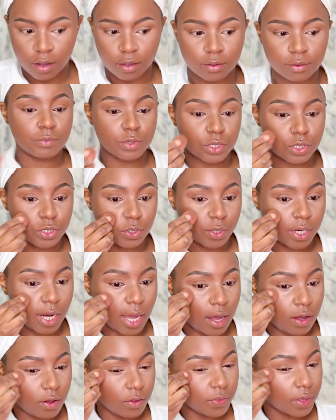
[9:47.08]
So
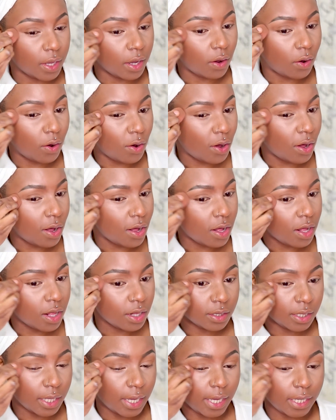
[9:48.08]
now that
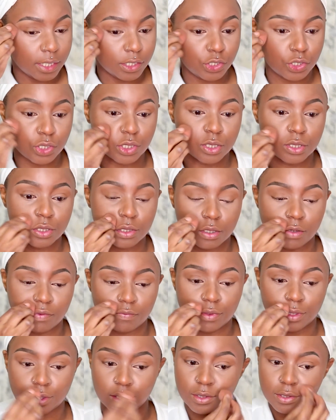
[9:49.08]
all the edges
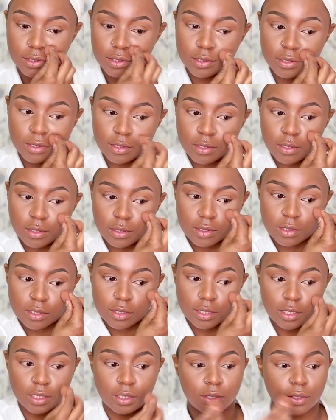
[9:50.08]
of this
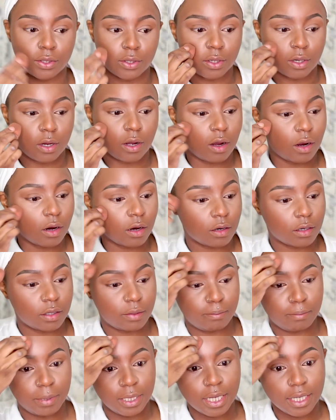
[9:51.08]
concealer are
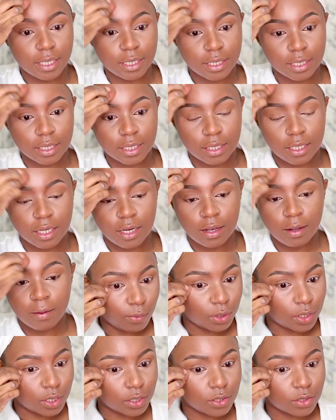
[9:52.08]
blended, I'm
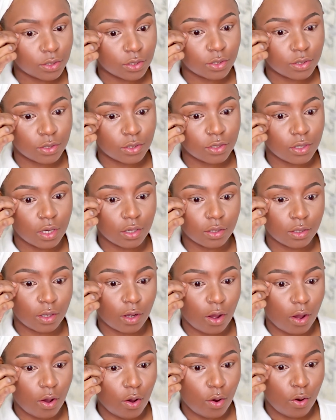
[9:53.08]
gonna set
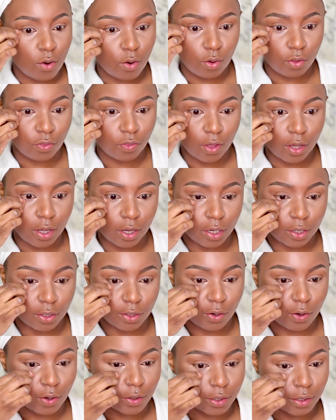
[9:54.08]
the whole thing,
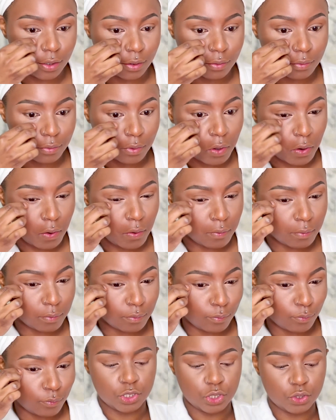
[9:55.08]
darling.
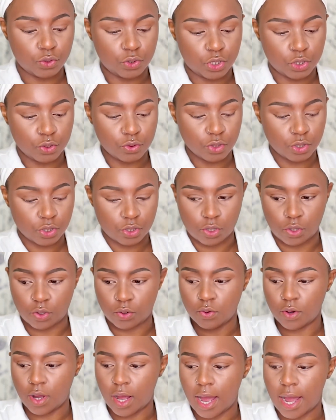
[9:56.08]
To do
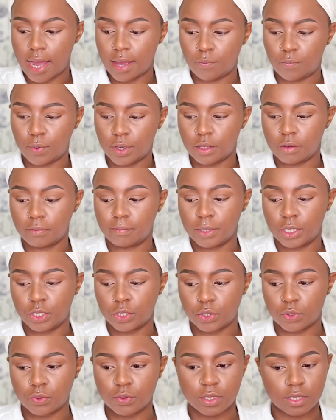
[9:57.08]
so, I will be
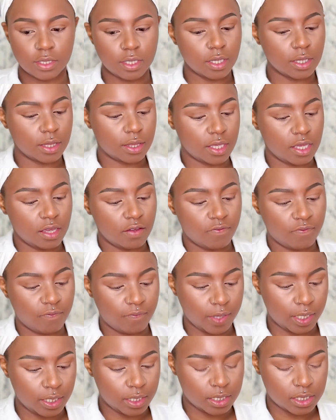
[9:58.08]
using the
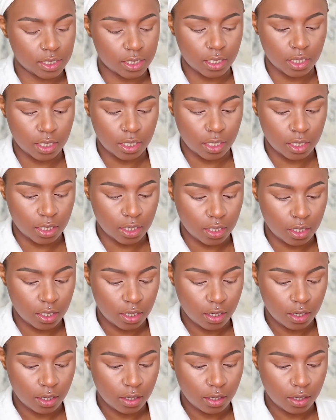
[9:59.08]
Fenty